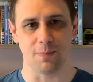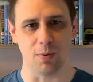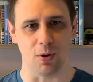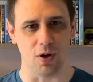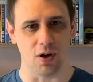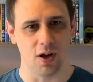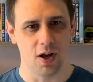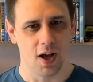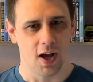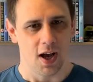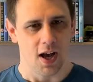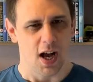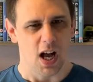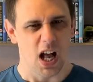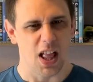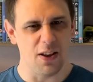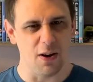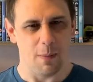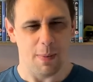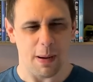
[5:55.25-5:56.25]
but
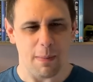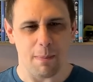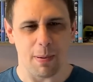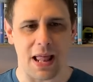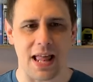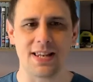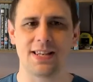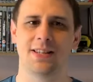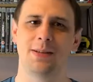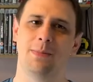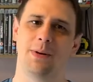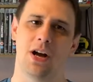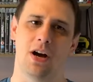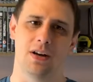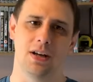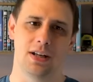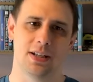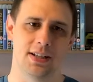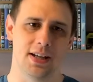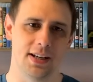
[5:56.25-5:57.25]
they're a bit bland, to be
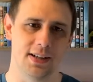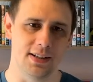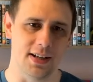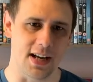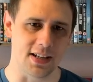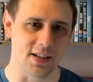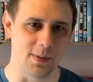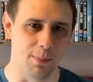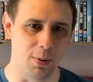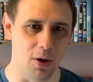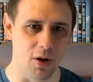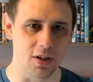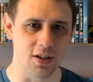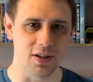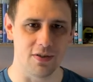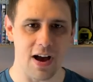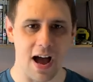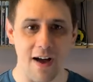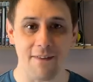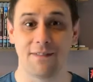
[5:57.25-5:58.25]
honest. And I suppose
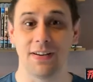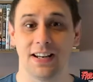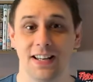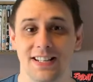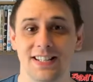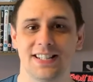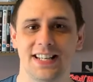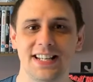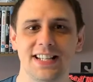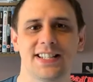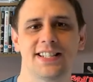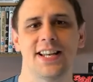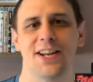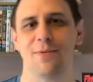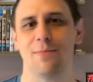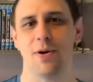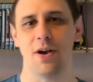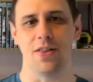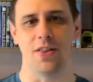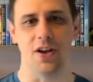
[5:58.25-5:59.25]
there are villains in
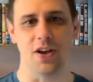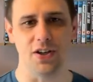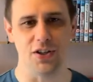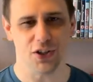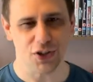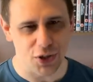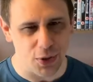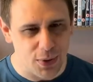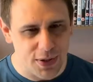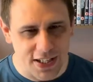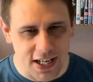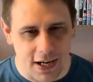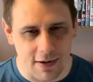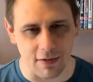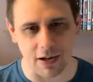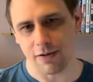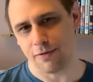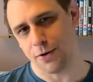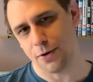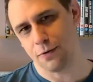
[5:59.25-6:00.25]
cinema that you do
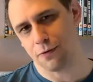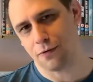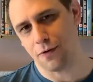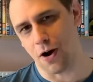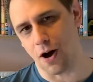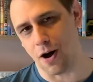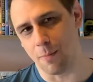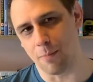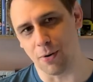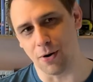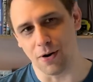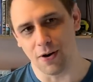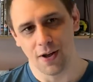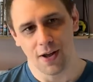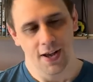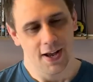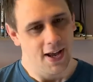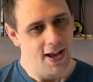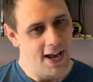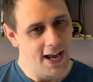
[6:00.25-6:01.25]
secretly root for, but
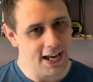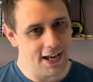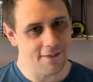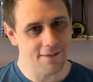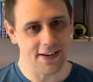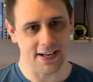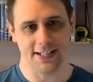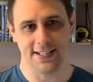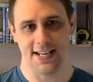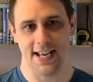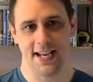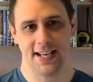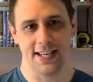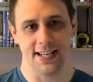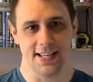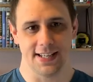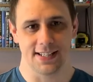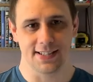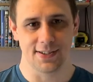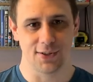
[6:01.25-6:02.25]
here Vic Dakin
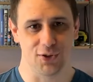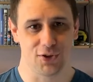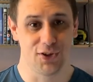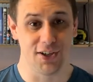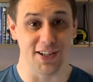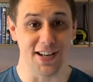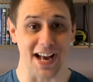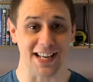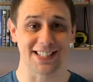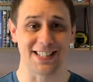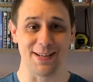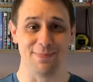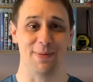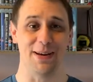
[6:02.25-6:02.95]
is such a nasty